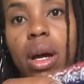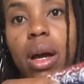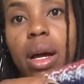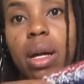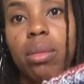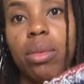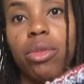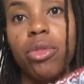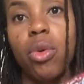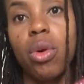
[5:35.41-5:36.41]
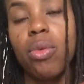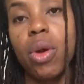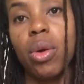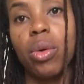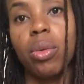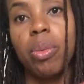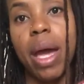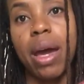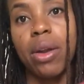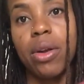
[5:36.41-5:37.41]
4-row
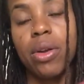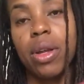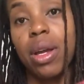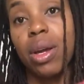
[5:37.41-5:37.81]
pattern.